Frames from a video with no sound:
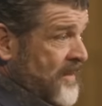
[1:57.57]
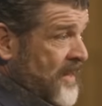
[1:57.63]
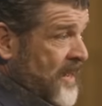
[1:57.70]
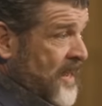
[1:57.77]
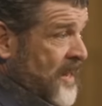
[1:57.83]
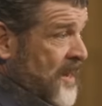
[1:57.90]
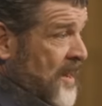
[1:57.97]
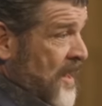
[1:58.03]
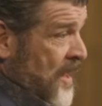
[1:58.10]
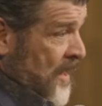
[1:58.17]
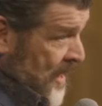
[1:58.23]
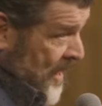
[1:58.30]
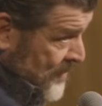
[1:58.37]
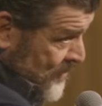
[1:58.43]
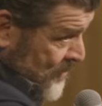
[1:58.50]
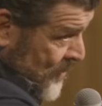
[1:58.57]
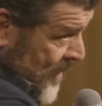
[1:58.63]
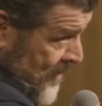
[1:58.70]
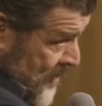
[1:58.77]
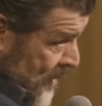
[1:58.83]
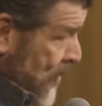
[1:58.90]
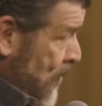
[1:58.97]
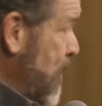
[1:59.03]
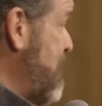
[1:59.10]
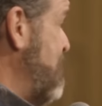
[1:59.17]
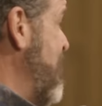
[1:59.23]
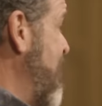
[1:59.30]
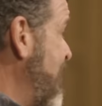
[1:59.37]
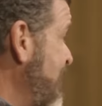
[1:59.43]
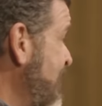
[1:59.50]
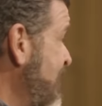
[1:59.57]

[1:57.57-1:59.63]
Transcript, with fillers: And he was right there with me.